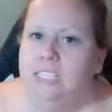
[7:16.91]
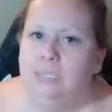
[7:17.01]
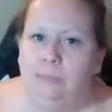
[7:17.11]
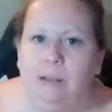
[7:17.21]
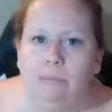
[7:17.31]

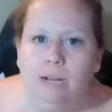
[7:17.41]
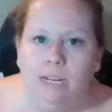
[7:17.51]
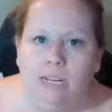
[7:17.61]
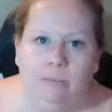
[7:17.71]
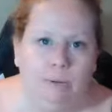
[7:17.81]
Spend
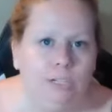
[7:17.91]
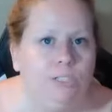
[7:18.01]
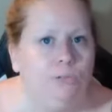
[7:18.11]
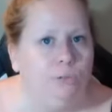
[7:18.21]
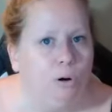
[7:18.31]
money
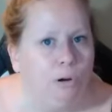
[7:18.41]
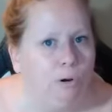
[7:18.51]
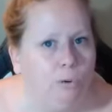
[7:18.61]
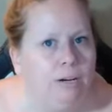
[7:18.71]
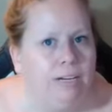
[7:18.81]
because you know
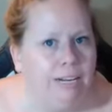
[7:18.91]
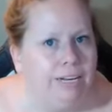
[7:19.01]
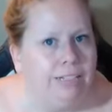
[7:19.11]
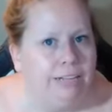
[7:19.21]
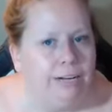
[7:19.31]
you're going to get
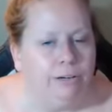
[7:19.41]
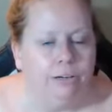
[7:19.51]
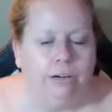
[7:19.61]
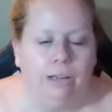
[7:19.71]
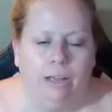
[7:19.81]
it
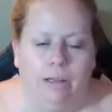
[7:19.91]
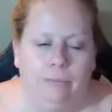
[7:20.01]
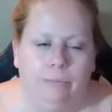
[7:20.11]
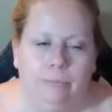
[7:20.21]
later. I